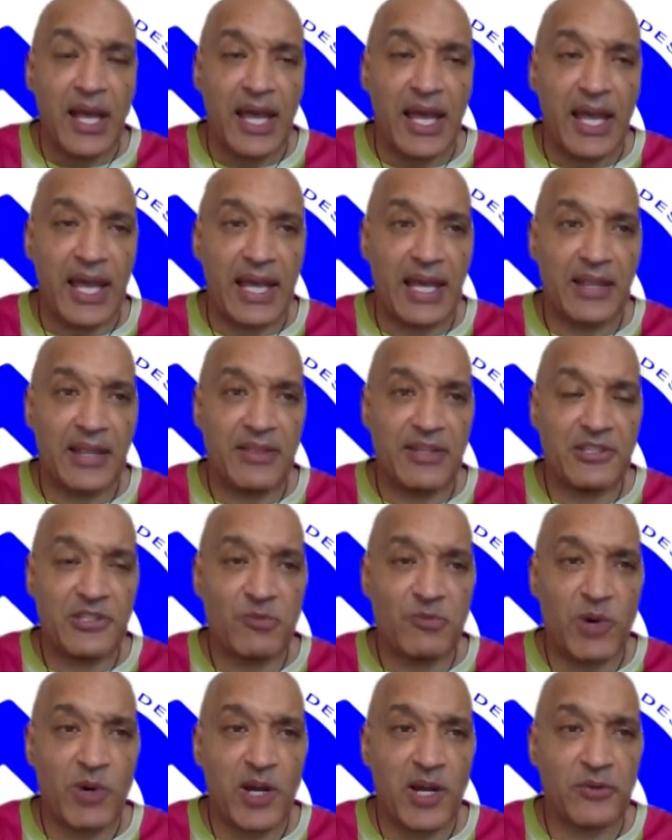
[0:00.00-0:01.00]
And
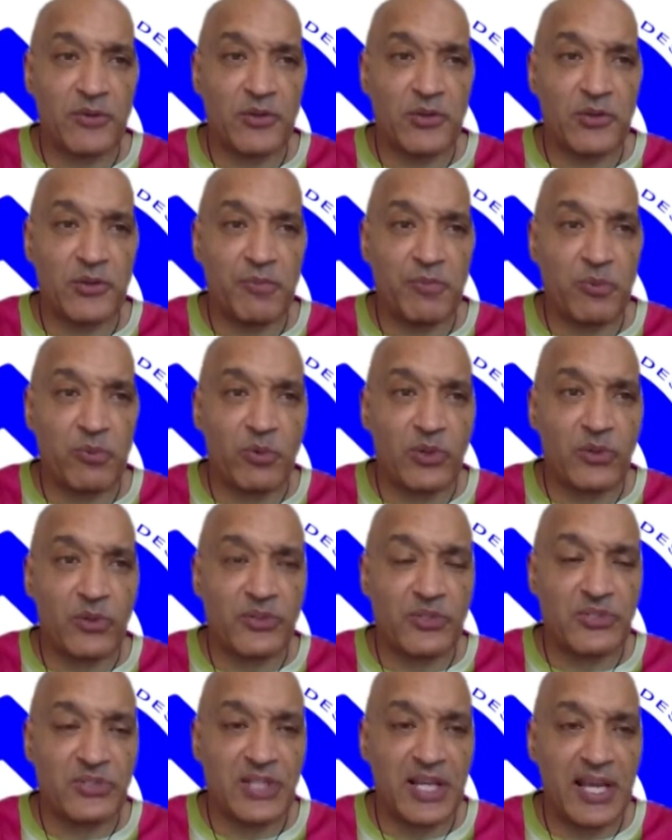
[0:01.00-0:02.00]
this while loop will
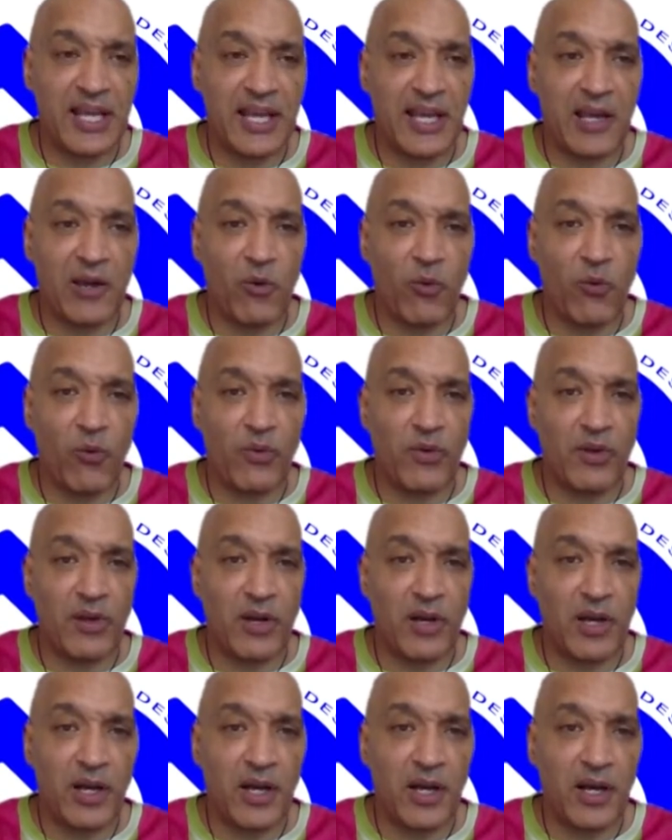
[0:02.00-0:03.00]
say
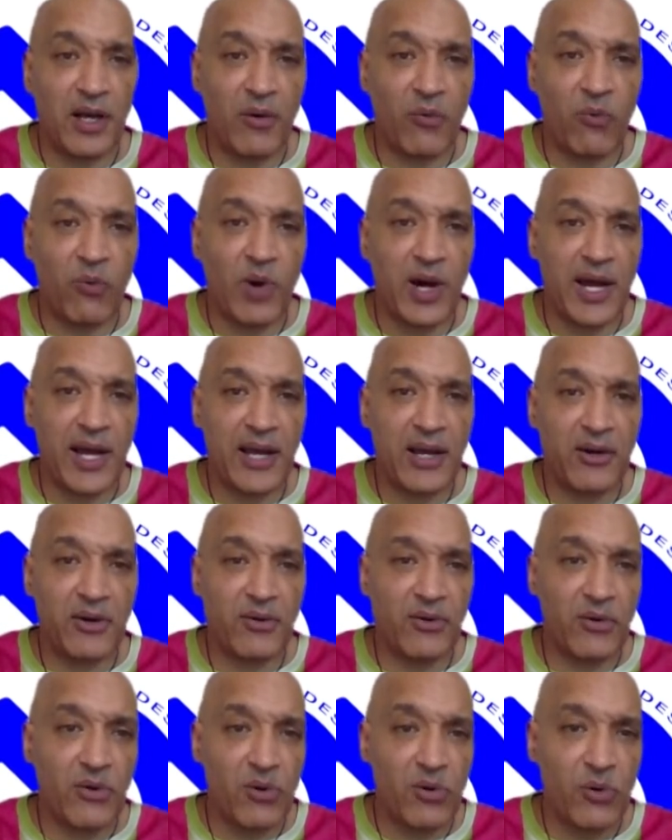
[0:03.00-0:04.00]

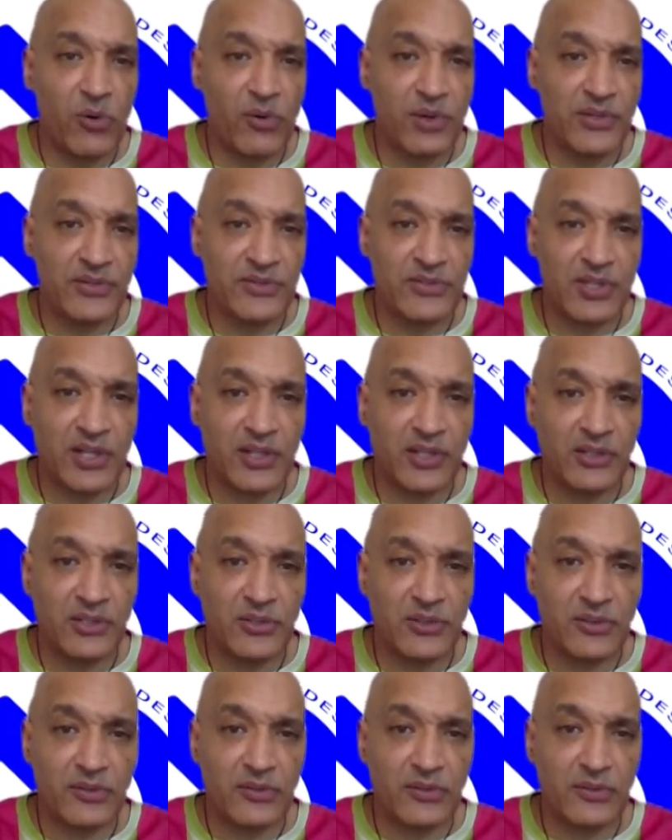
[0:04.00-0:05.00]
while
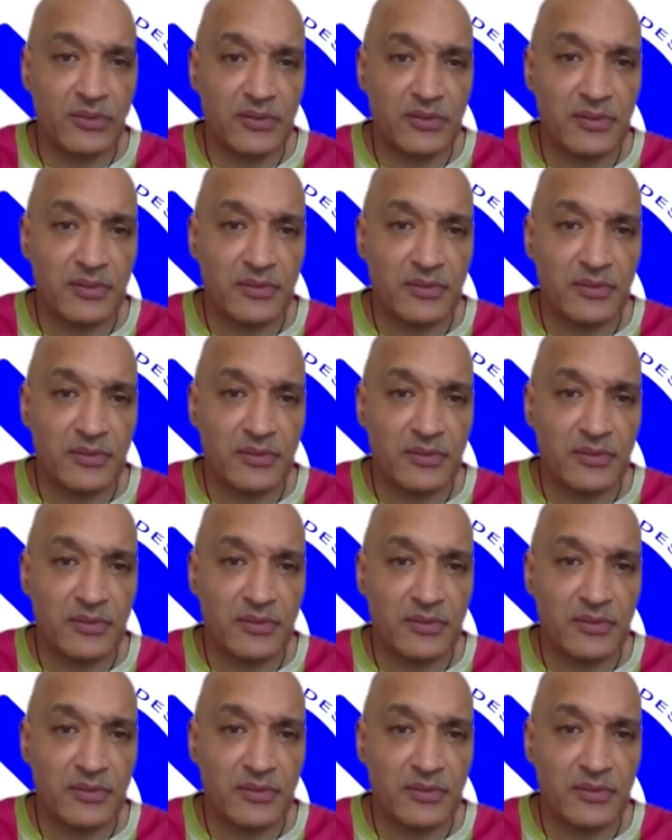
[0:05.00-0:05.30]
horizontal,